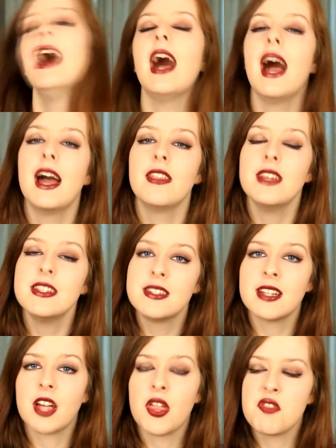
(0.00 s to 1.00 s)
And this is
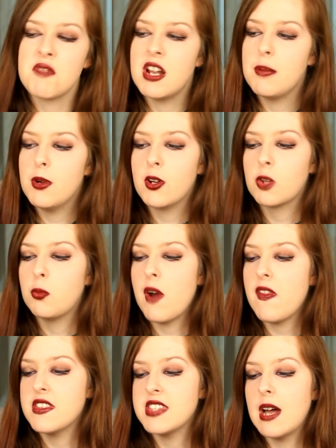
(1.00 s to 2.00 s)
like a thriller book
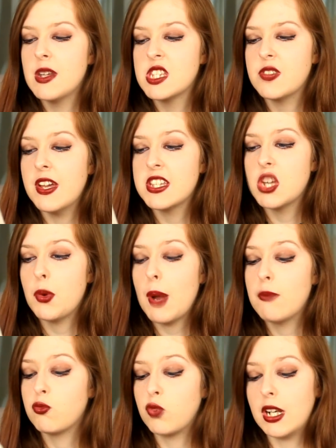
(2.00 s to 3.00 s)
by the sounds of it, so
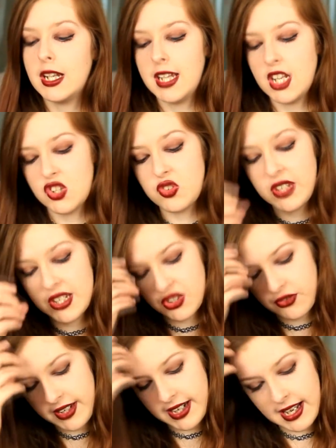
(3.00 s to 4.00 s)
I'm really intrigued
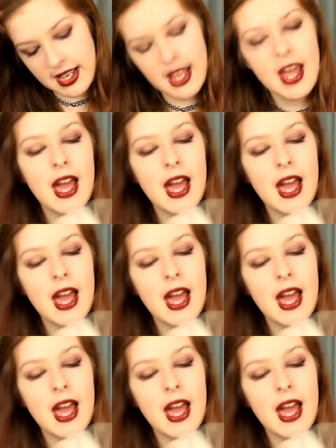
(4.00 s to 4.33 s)
to read it,